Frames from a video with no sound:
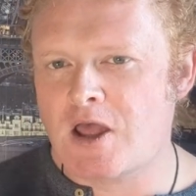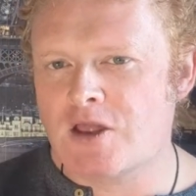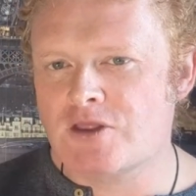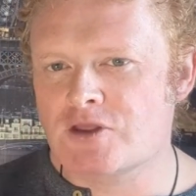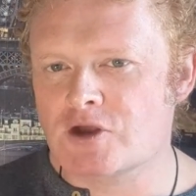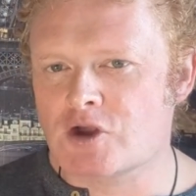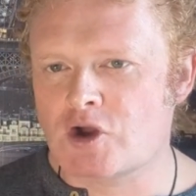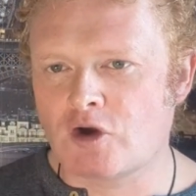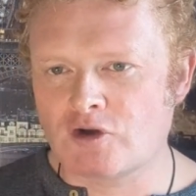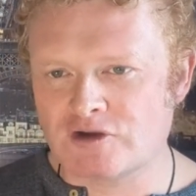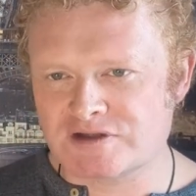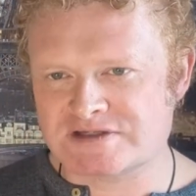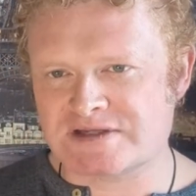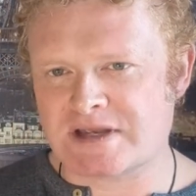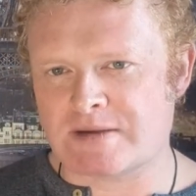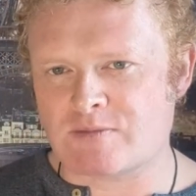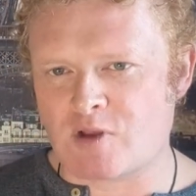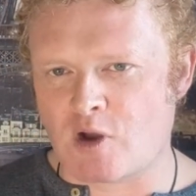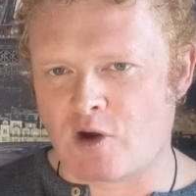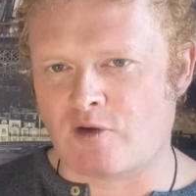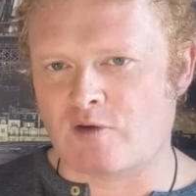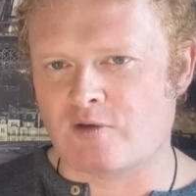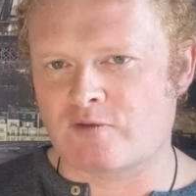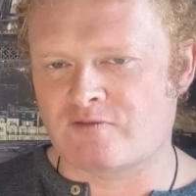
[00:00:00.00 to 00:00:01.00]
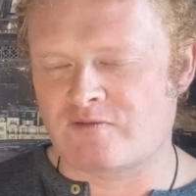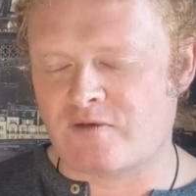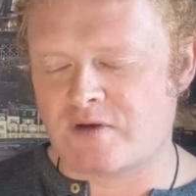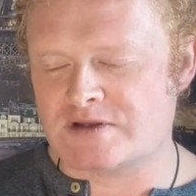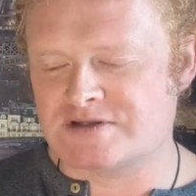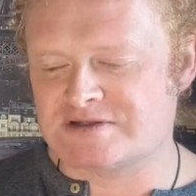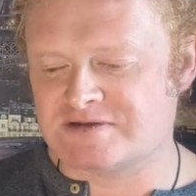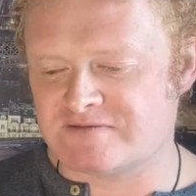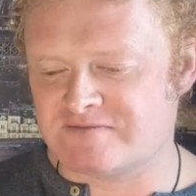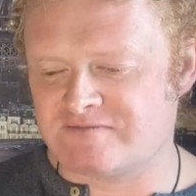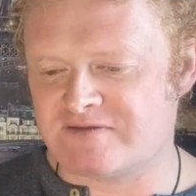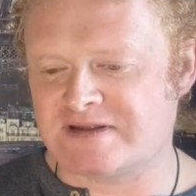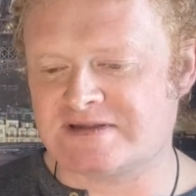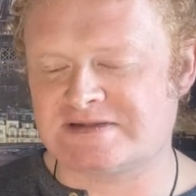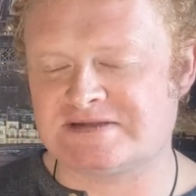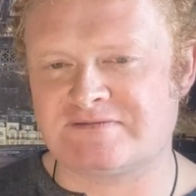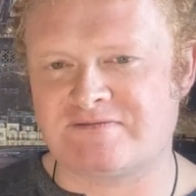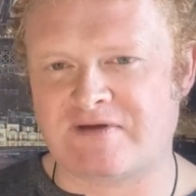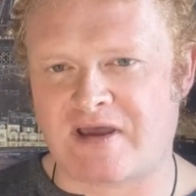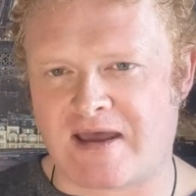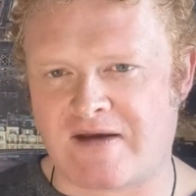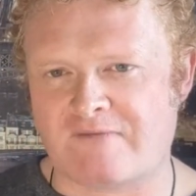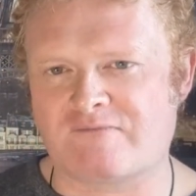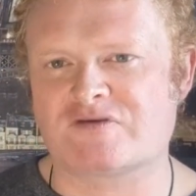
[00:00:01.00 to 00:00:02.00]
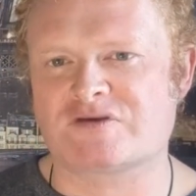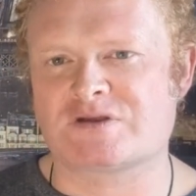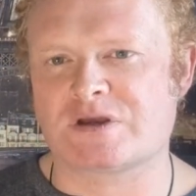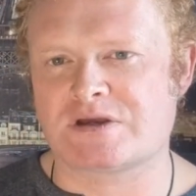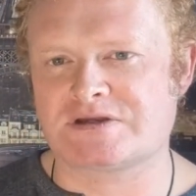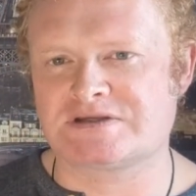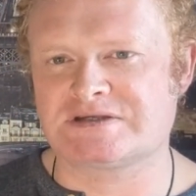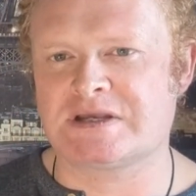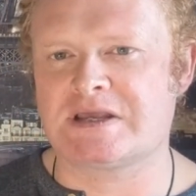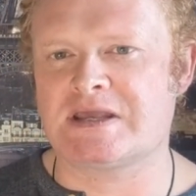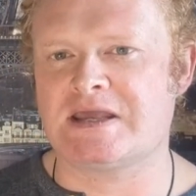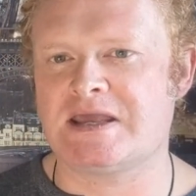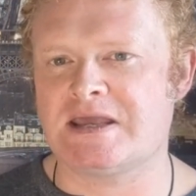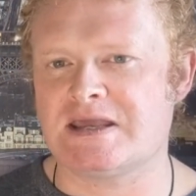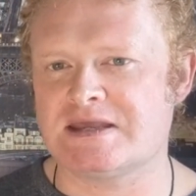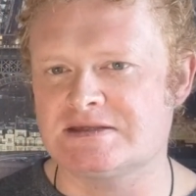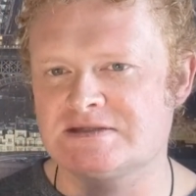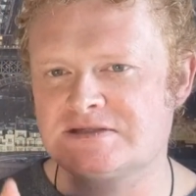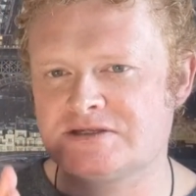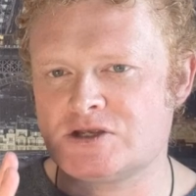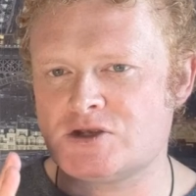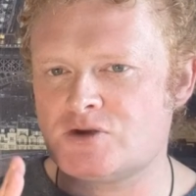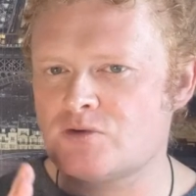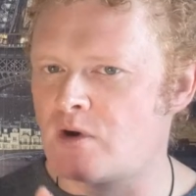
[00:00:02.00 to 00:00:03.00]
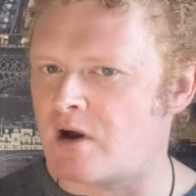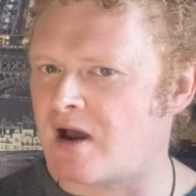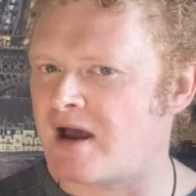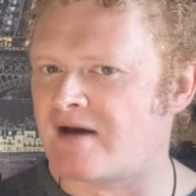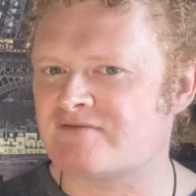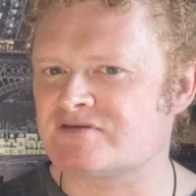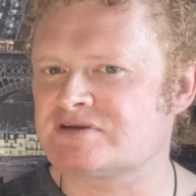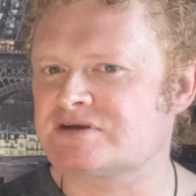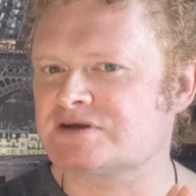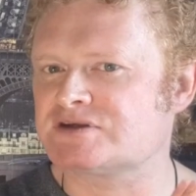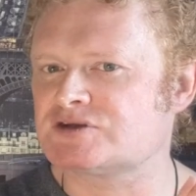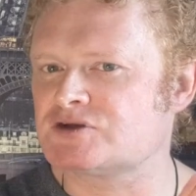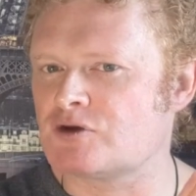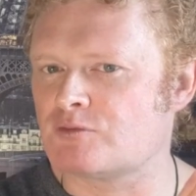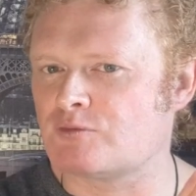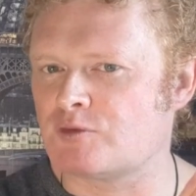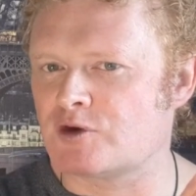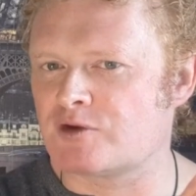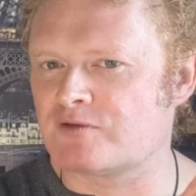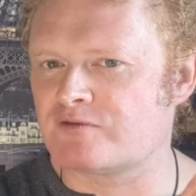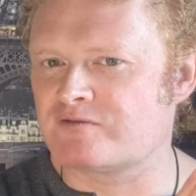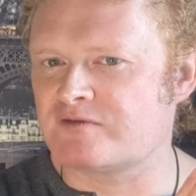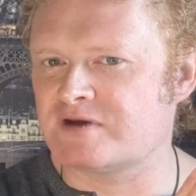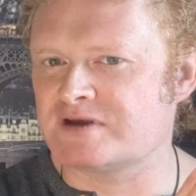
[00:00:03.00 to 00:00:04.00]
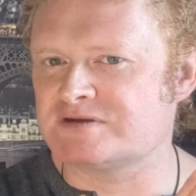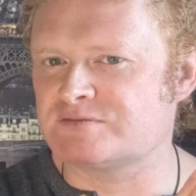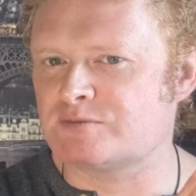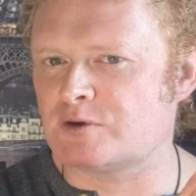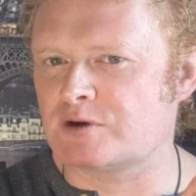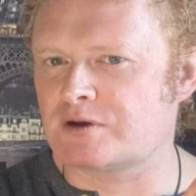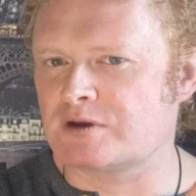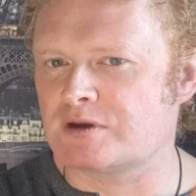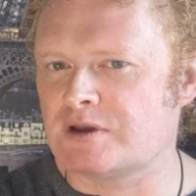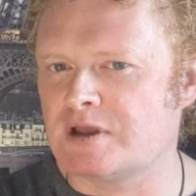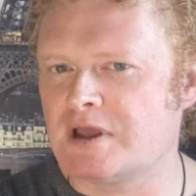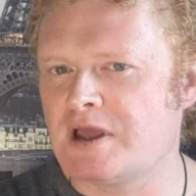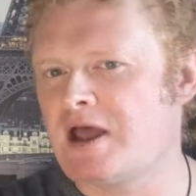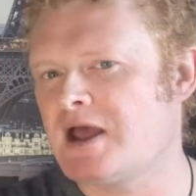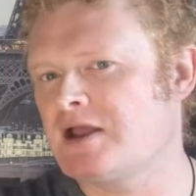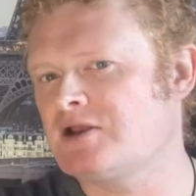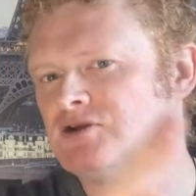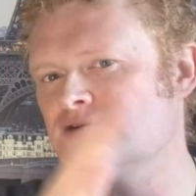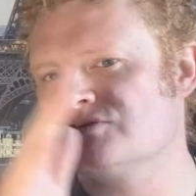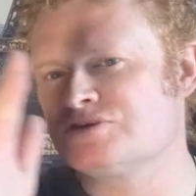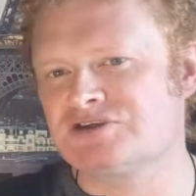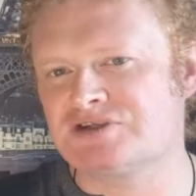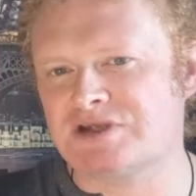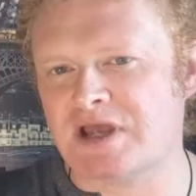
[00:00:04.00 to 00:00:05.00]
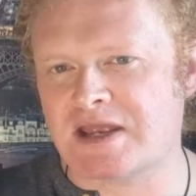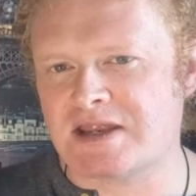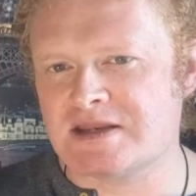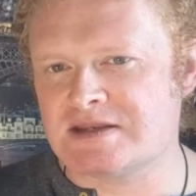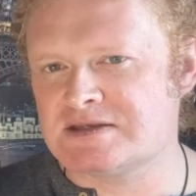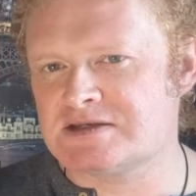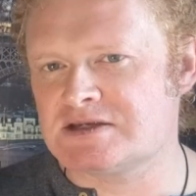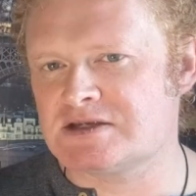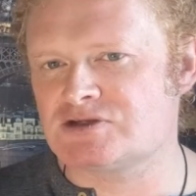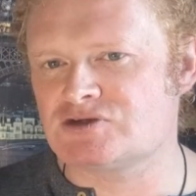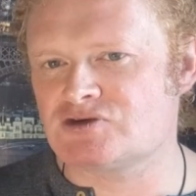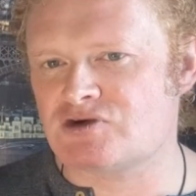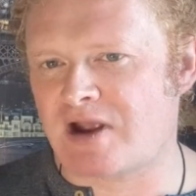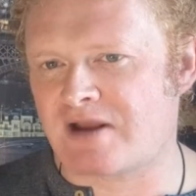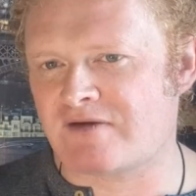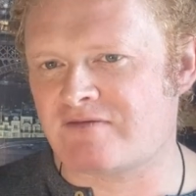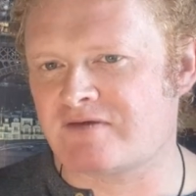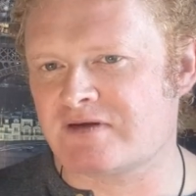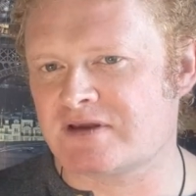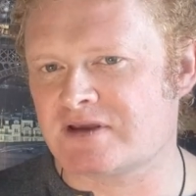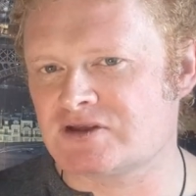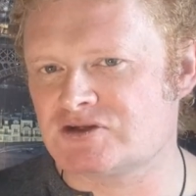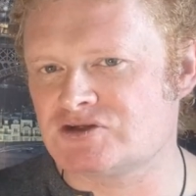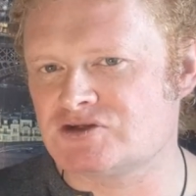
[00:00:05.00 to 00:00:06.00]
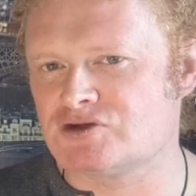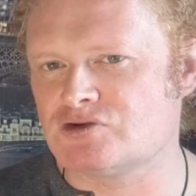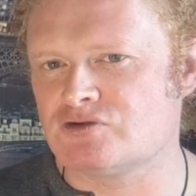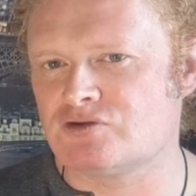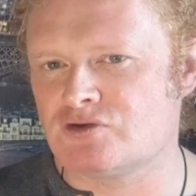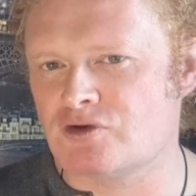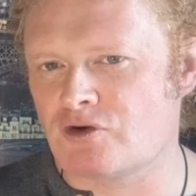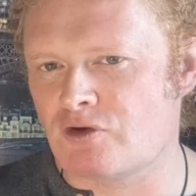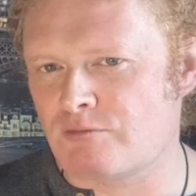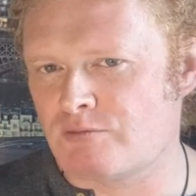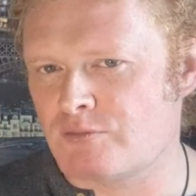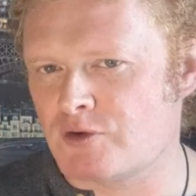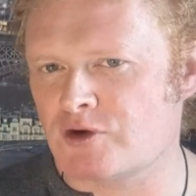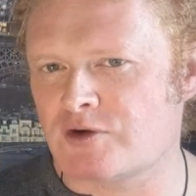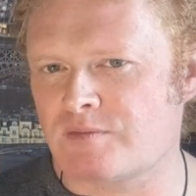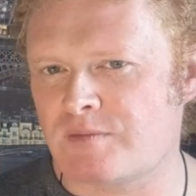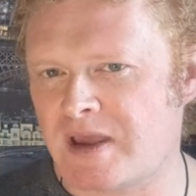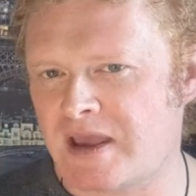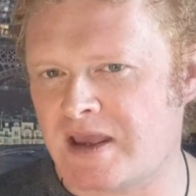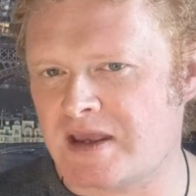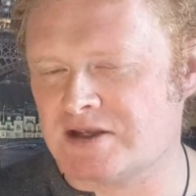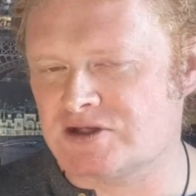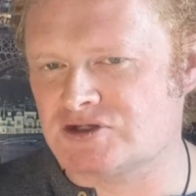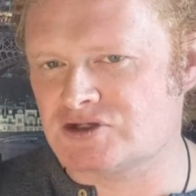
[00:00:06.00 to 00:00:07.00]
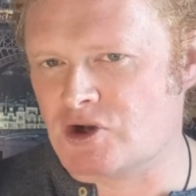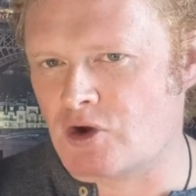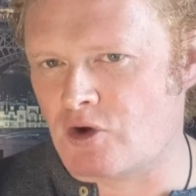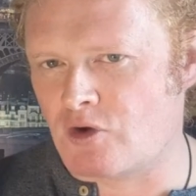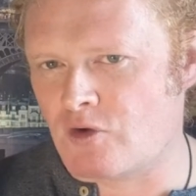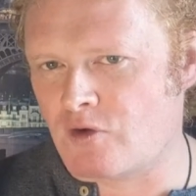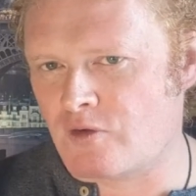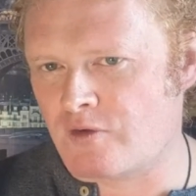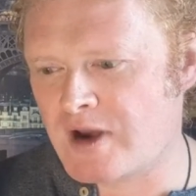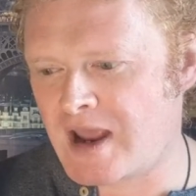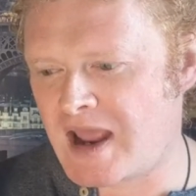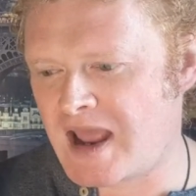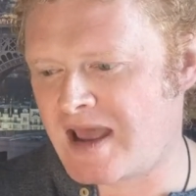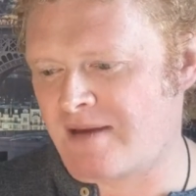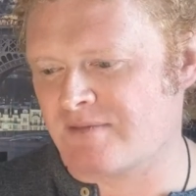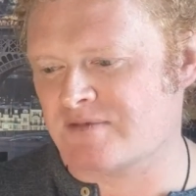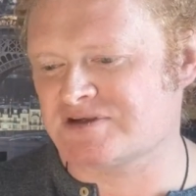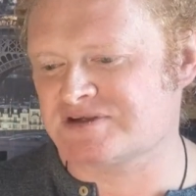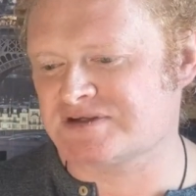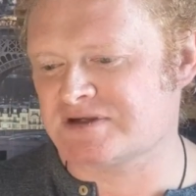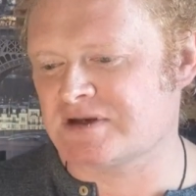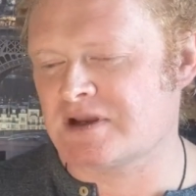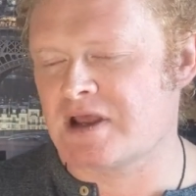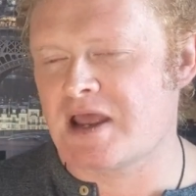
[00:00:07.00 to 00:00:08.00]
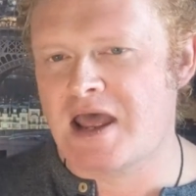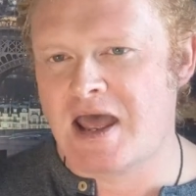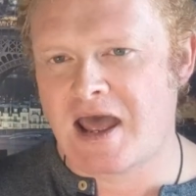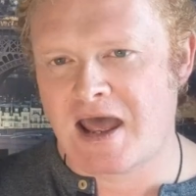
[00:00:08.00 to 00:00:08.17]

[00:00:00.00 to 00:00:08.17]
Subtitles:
The concept of defensive advertising is you are advertising your book on Facebook and you send traffic to your book page on Amazon.